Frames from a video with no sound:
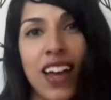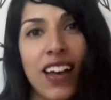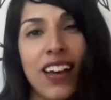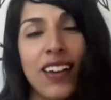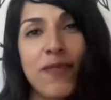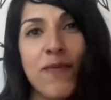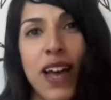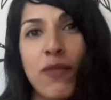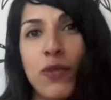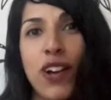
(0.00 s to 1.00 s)

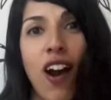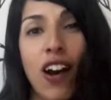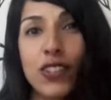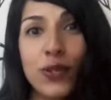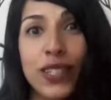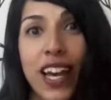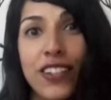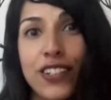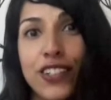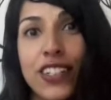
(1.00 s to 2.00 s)
And we are all
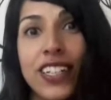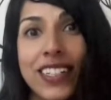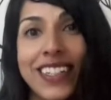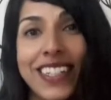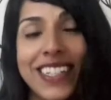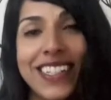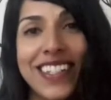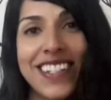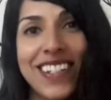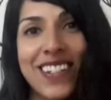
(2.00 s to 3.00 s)
together in
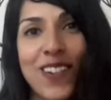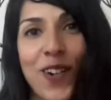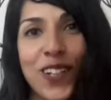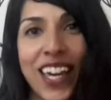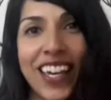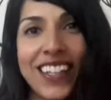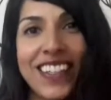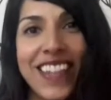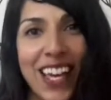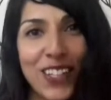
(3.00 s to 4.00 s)
this. Okay?
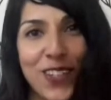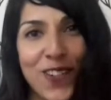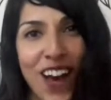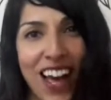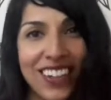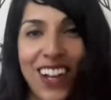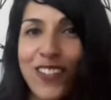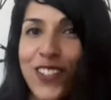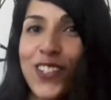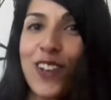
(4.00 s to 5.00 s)
Thank you. I
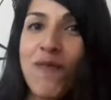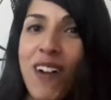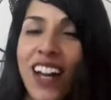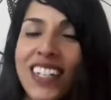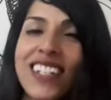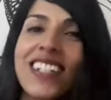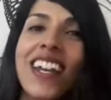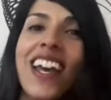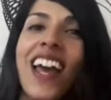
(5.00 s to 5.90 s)
love you so much.